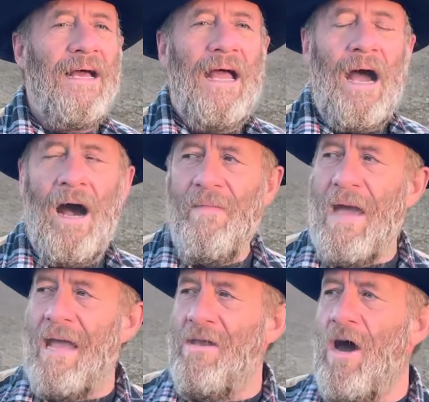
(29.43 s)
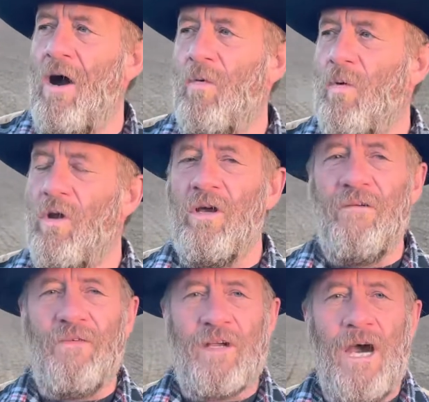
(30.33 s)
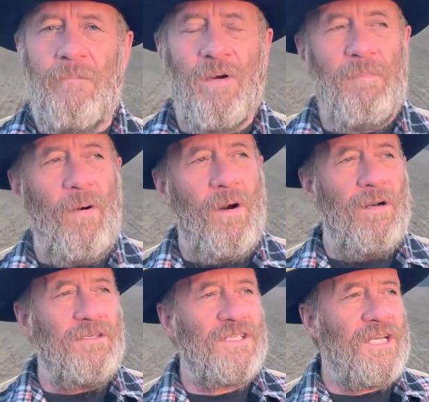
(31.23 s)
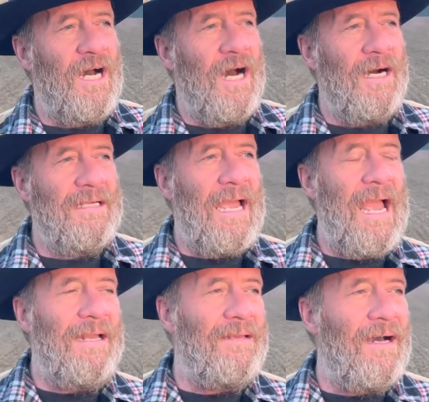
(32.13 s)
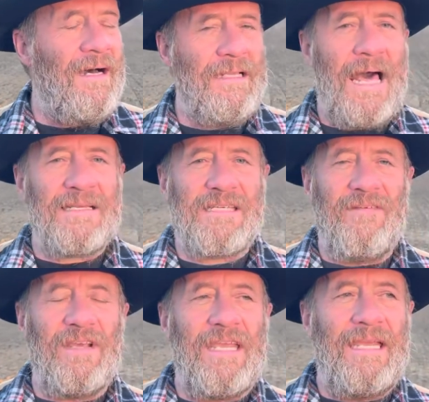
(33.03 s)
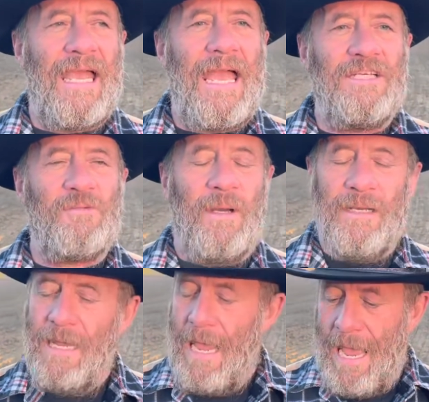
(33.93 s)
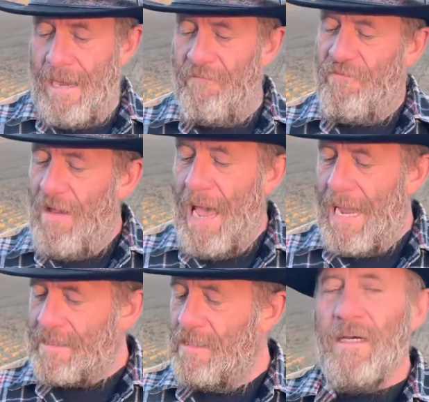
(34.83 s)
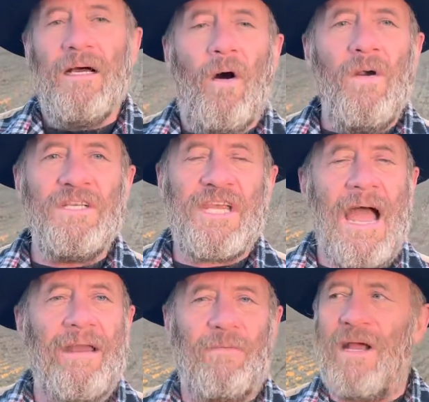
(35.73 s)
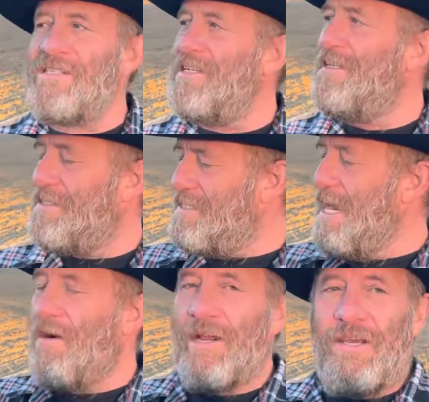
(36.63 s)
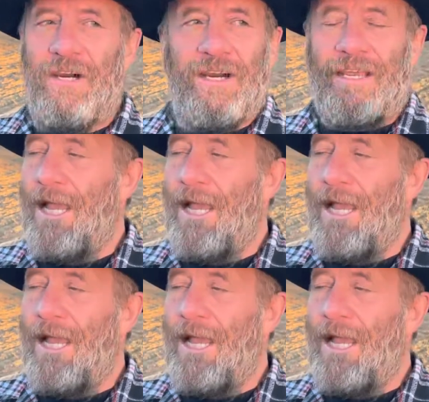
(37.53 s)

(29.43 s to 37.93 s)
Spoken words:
on that note, we're looking for Cub reporters and a lot of civic engagement. And in fact, Orange County resident Sara Cook,